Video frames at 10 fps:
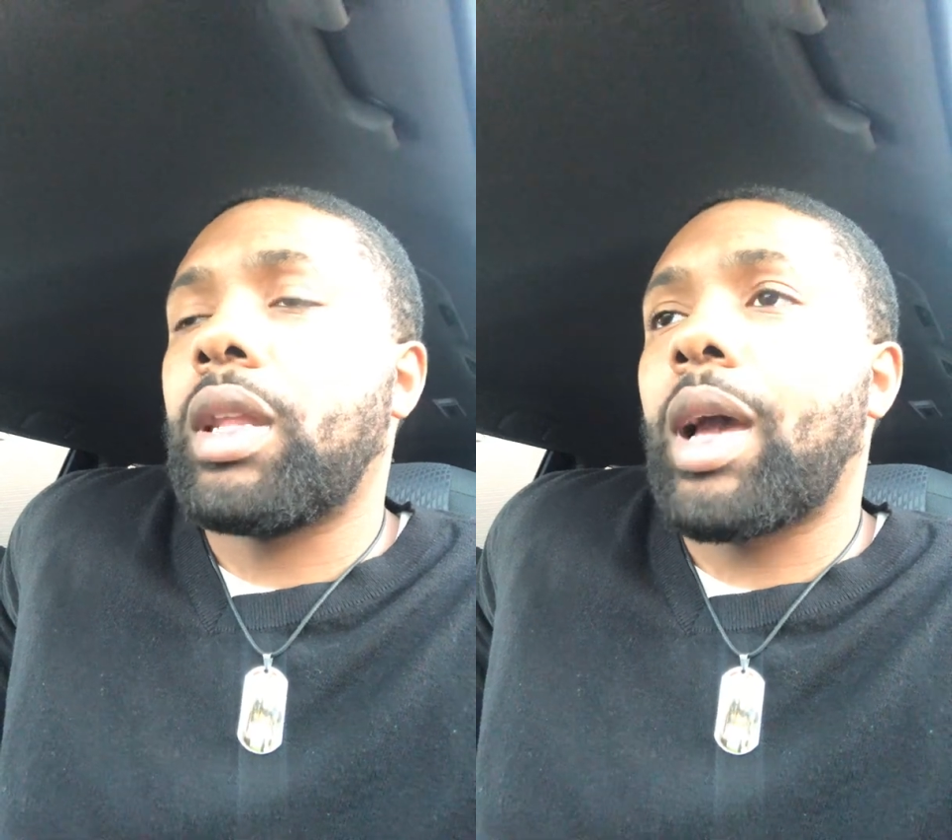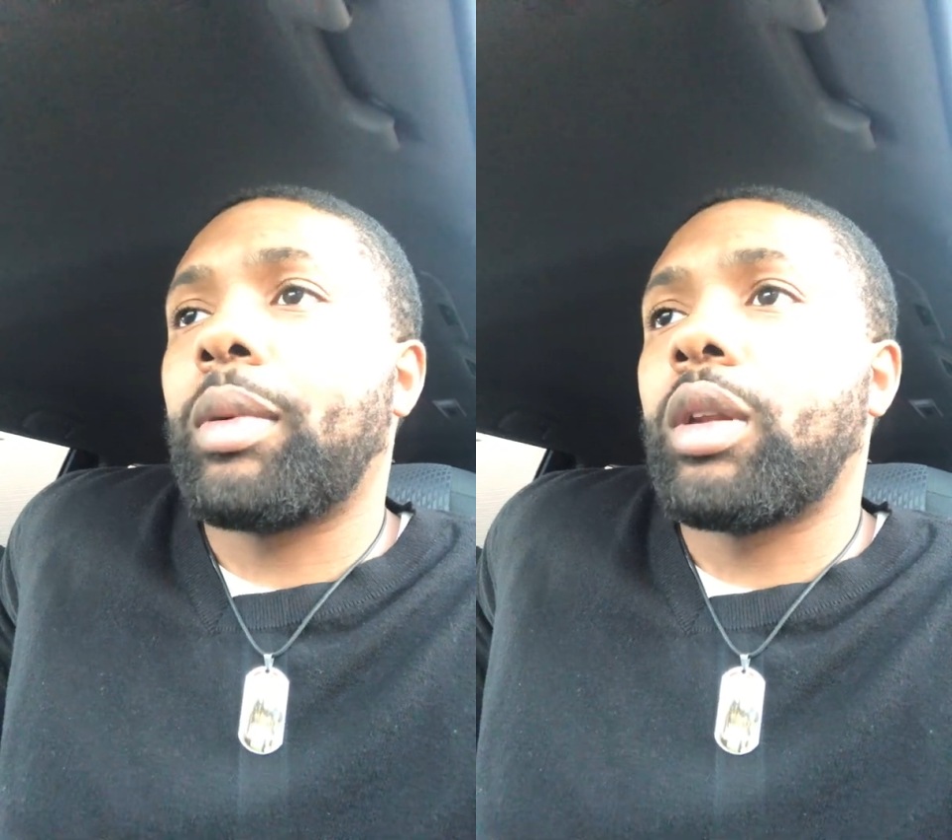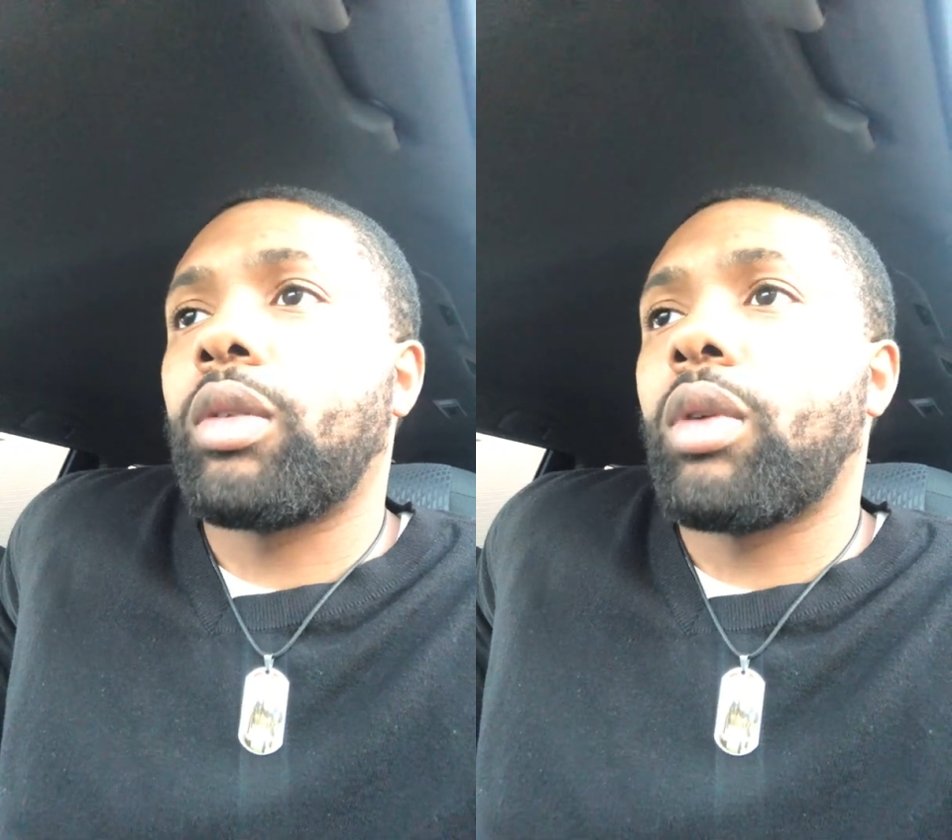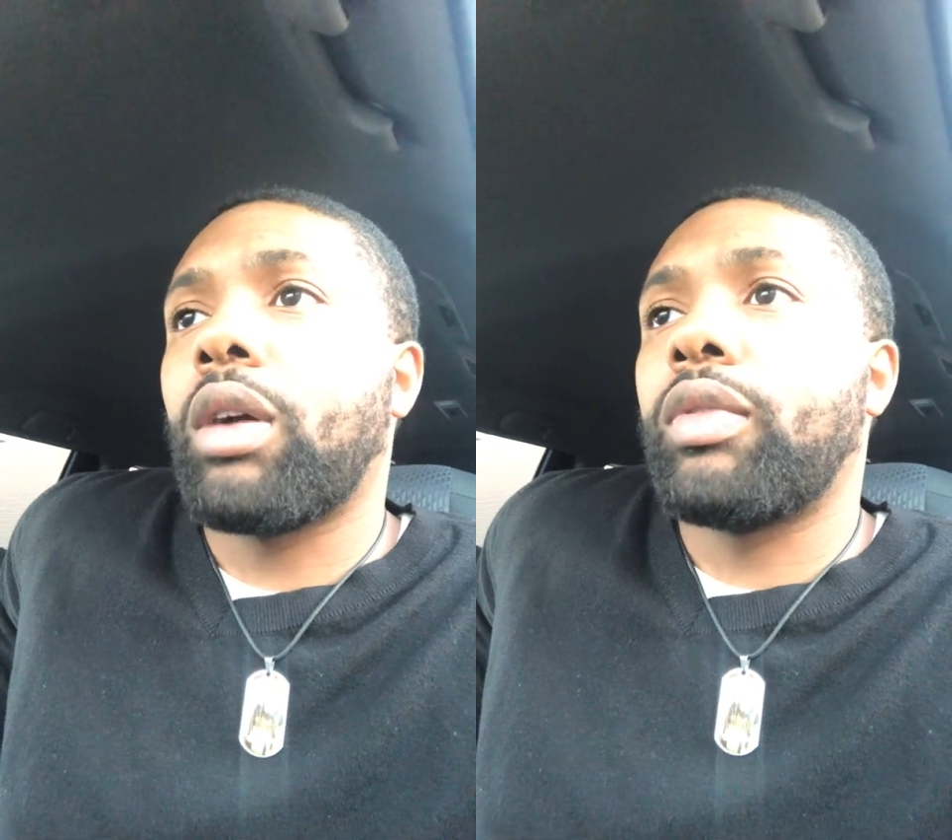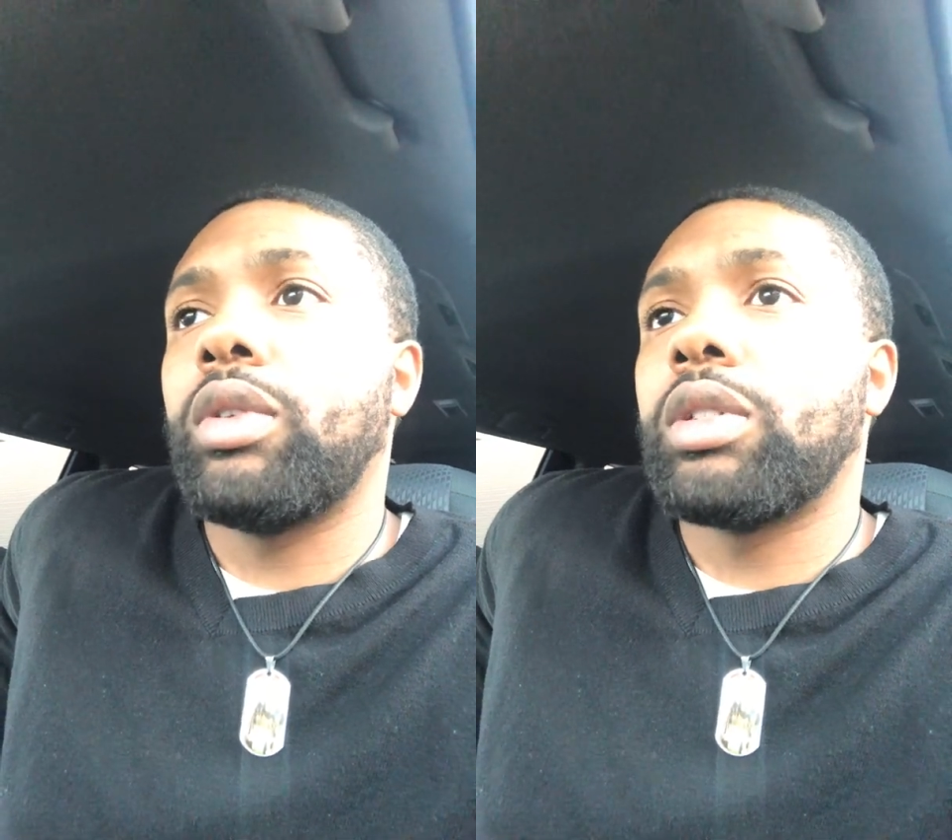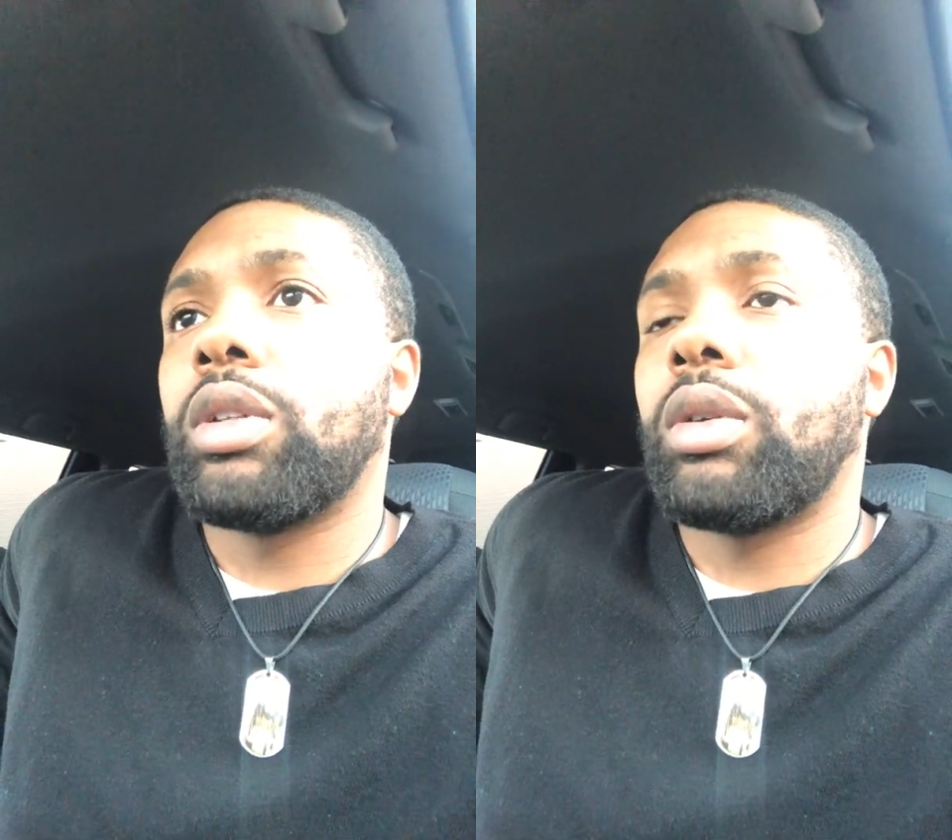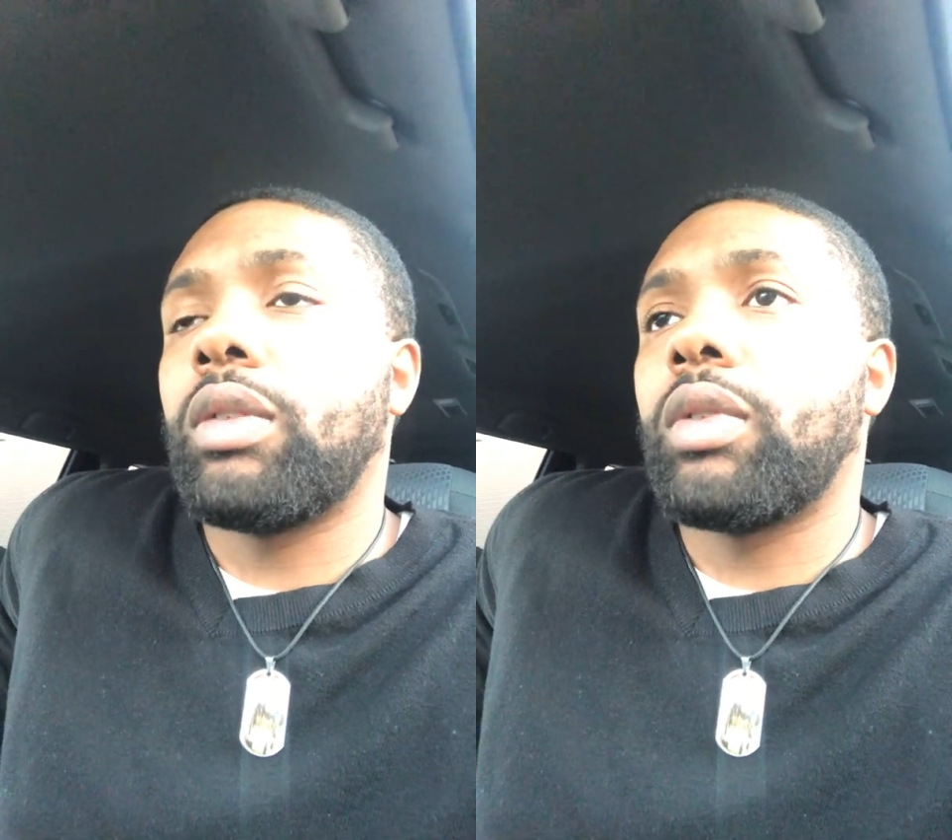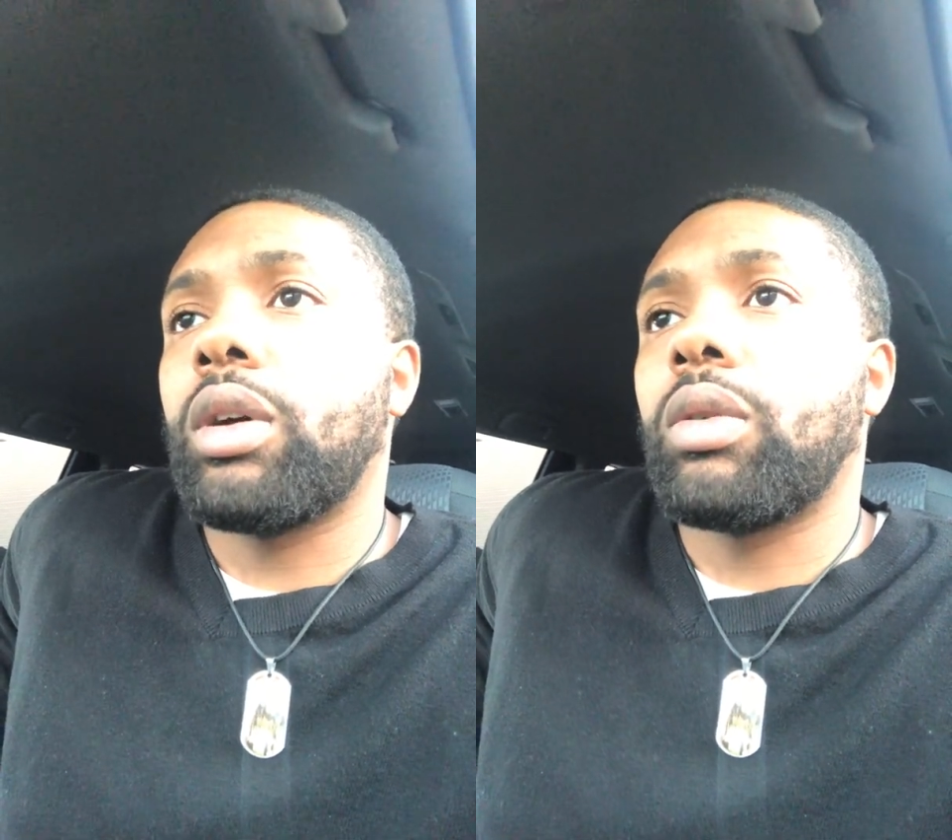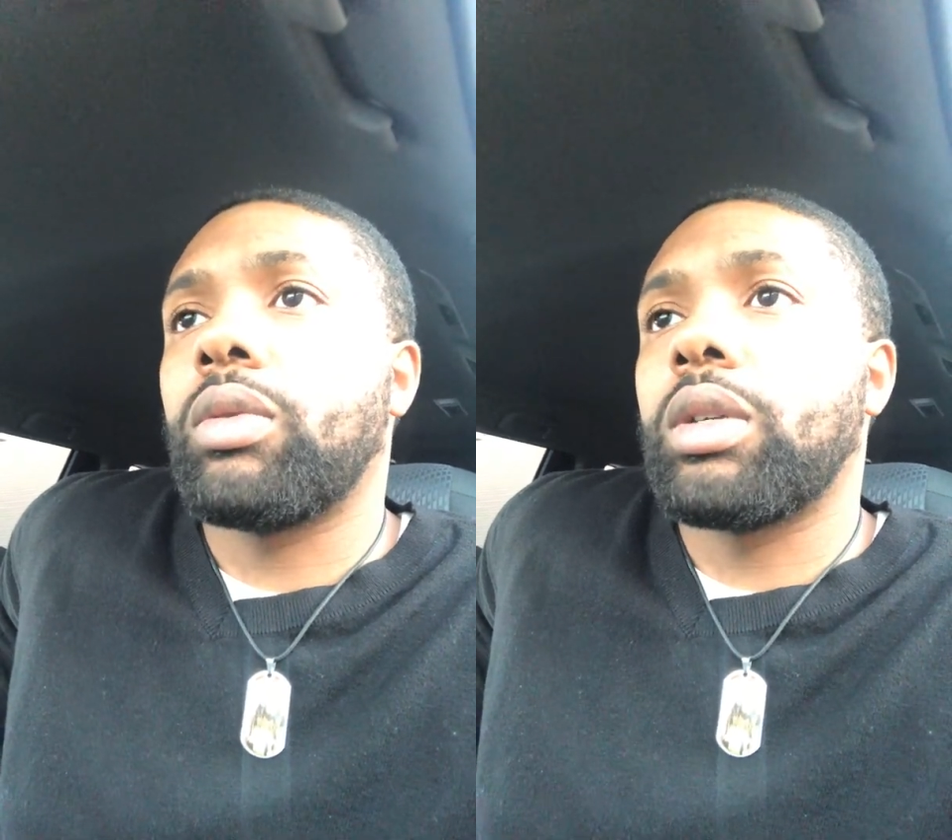diamond in the rough. You just don't even know.